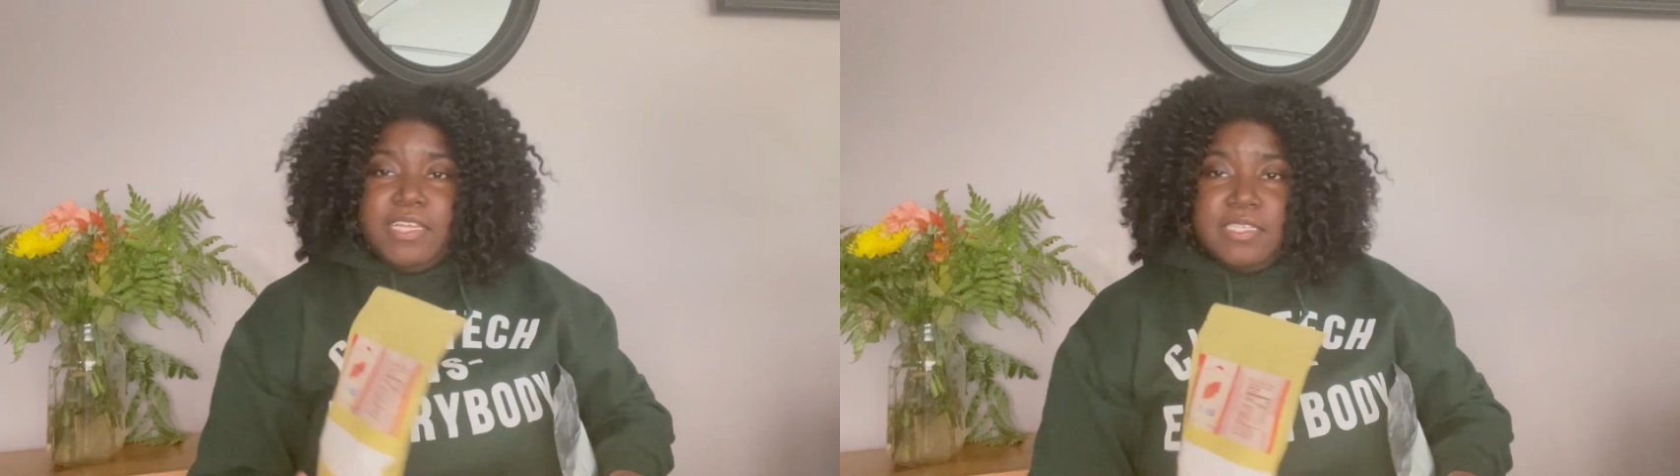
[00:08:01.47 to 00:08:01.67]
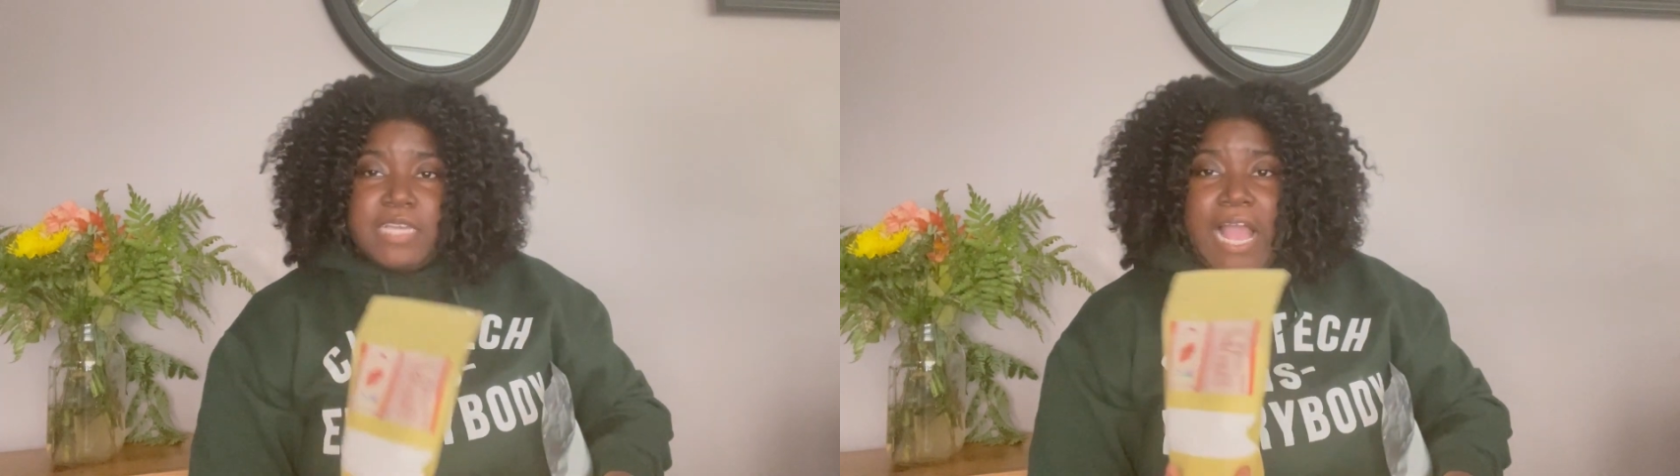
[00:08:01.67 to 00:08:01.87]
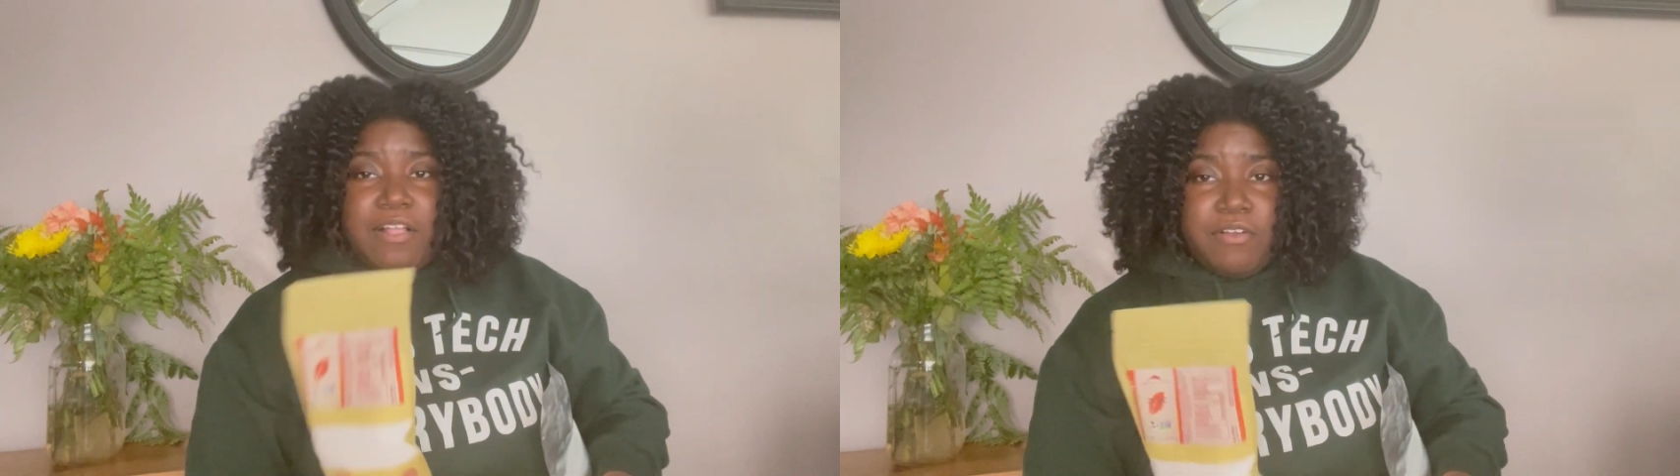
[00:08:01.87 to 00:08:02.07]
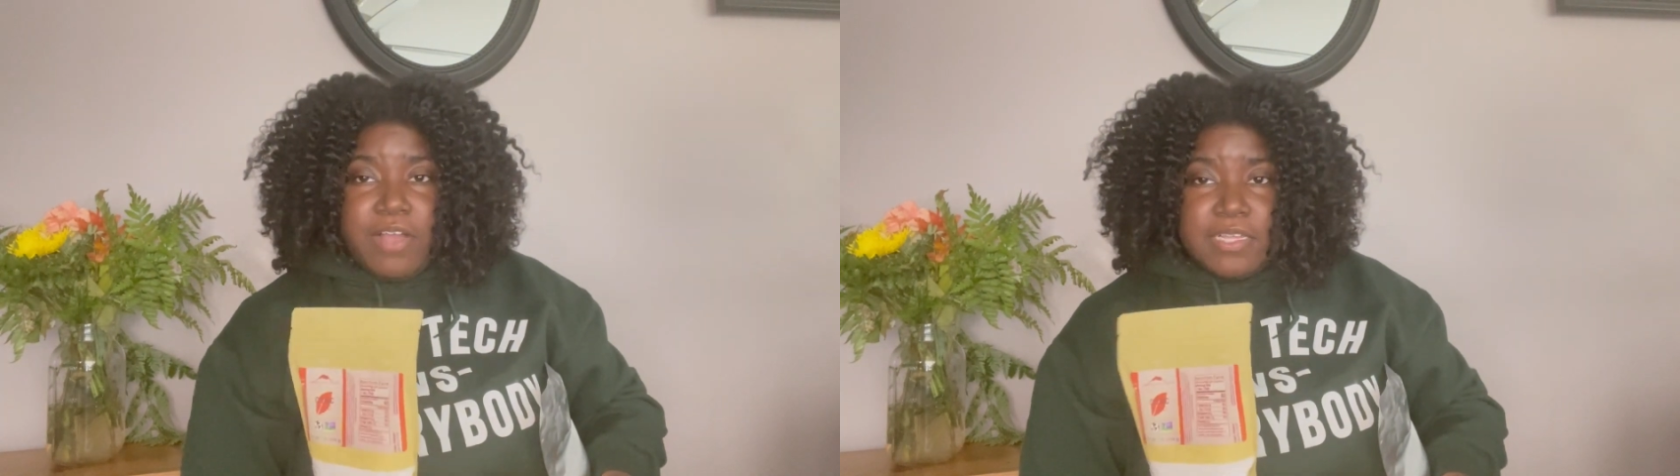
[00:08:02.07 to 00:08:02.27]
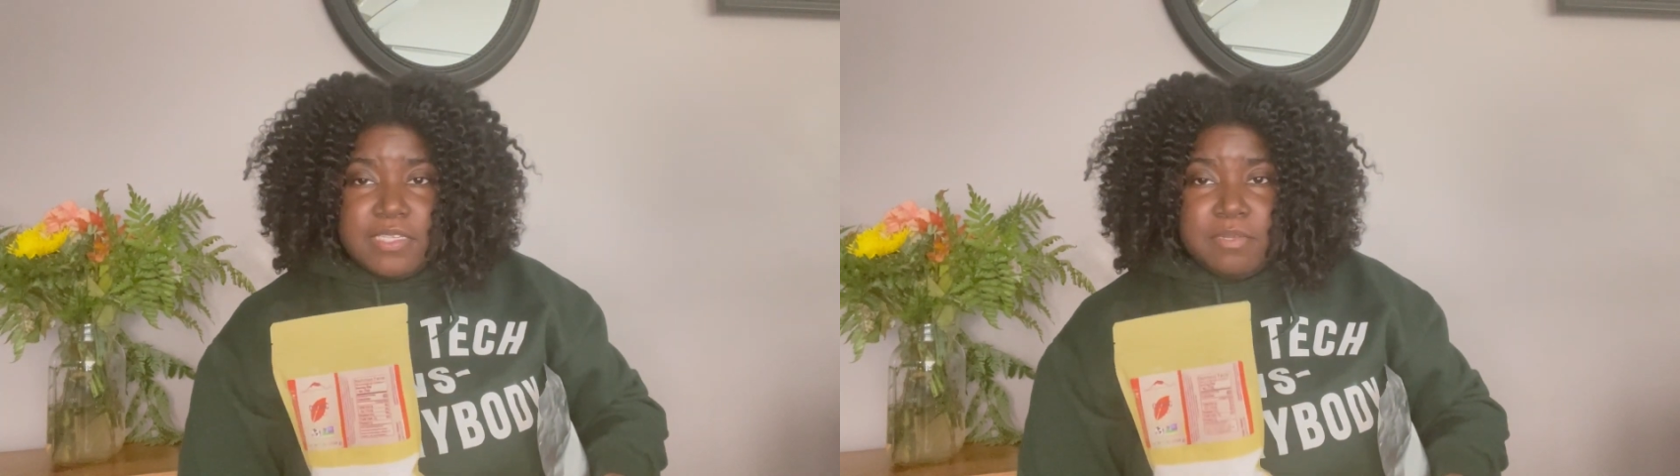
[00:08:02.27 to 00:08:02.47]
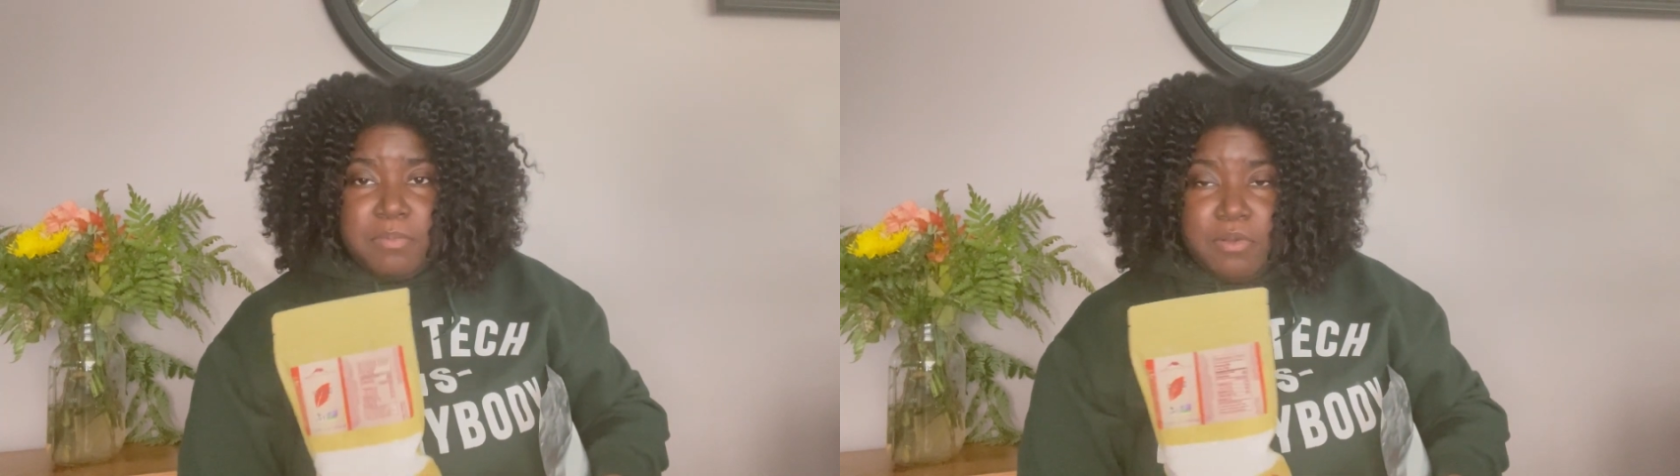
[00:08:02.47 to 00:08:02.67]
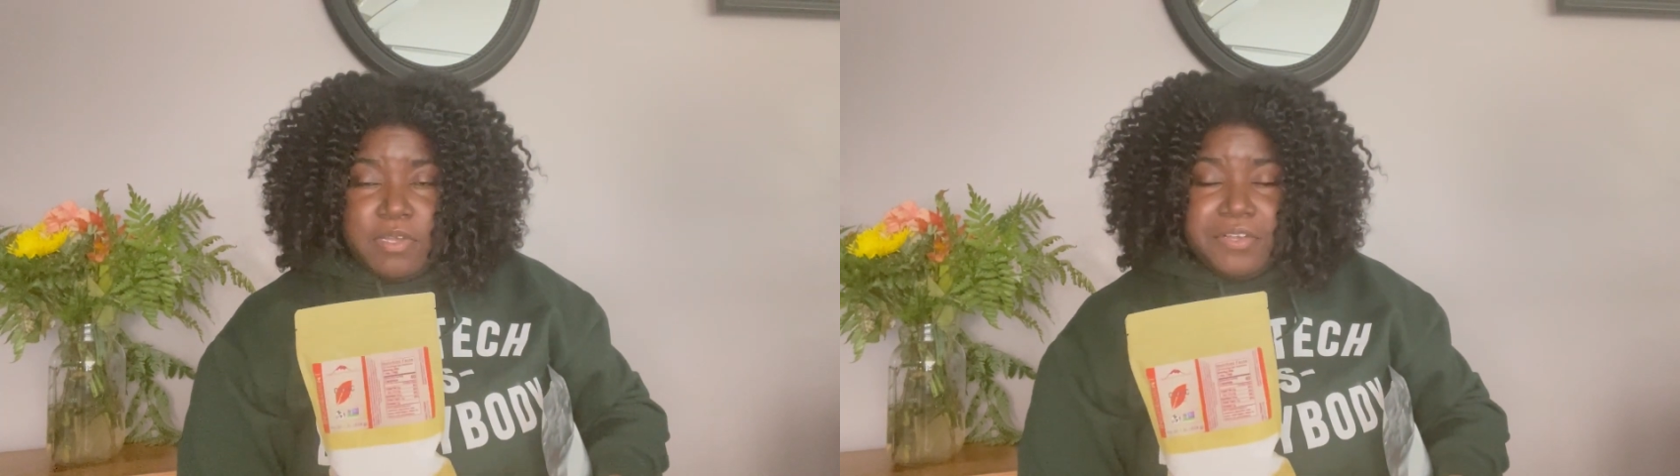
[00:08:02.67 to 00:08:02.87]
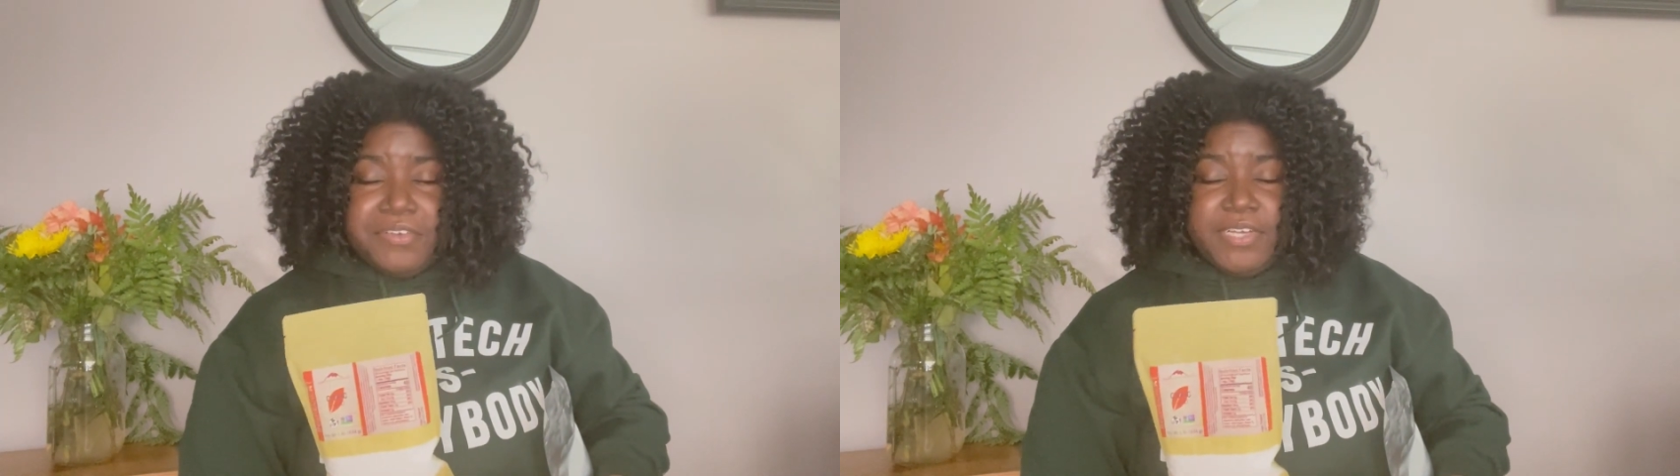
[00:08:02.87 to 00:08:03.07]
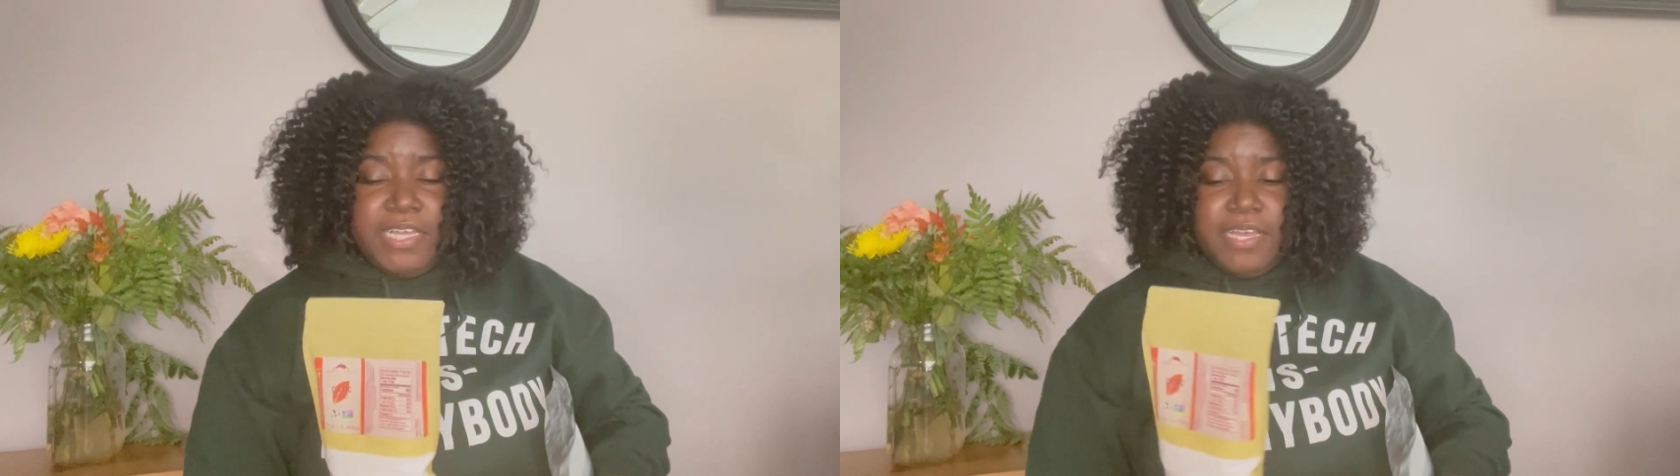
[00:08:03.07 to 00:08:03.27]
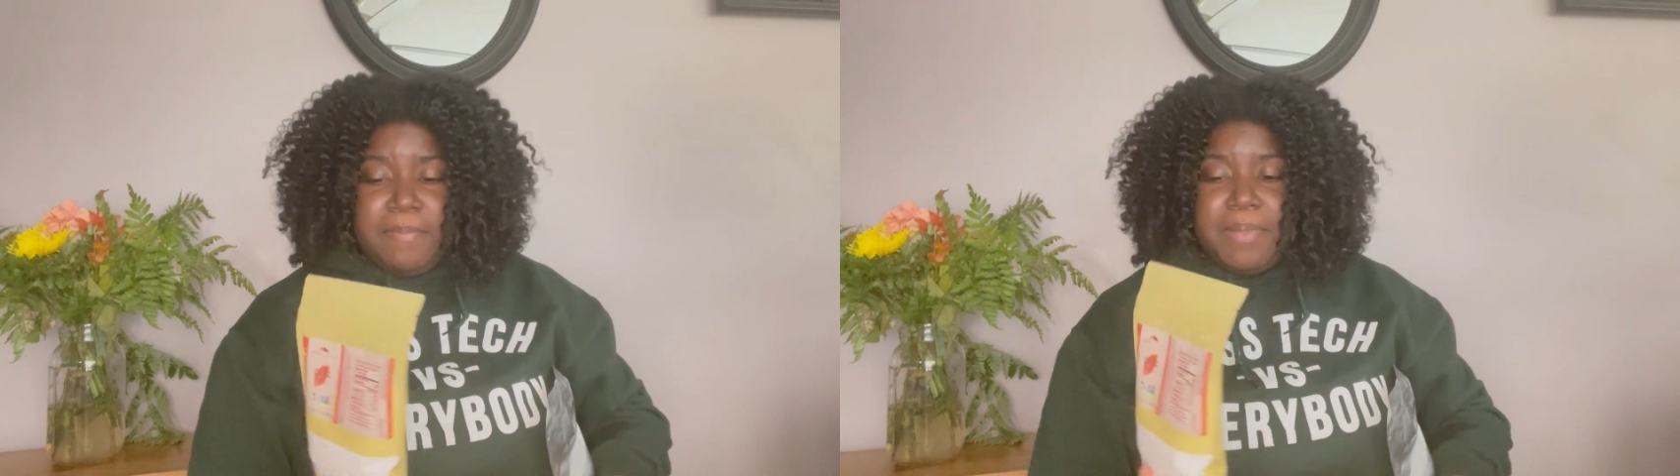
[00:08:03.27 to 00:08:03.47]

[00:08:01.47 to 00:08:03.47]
It's categorized as a bulk ingredient,